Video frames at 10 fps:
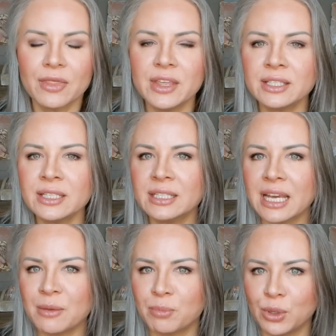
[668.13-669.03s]
this is
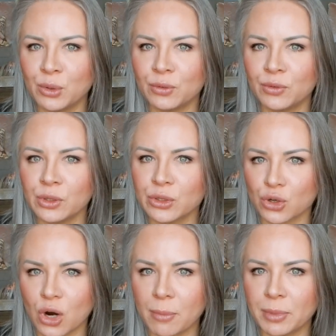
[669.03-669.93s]
a beautiful
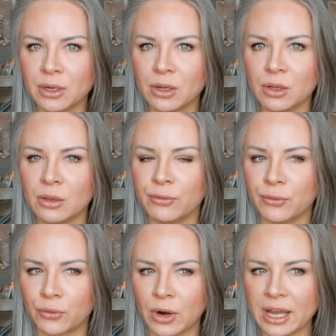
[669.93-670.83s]
tropical
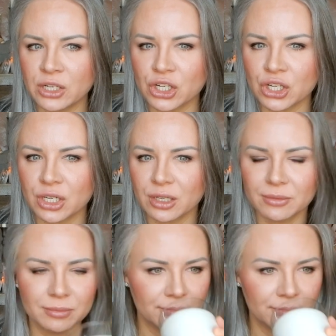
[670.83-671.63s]
fresh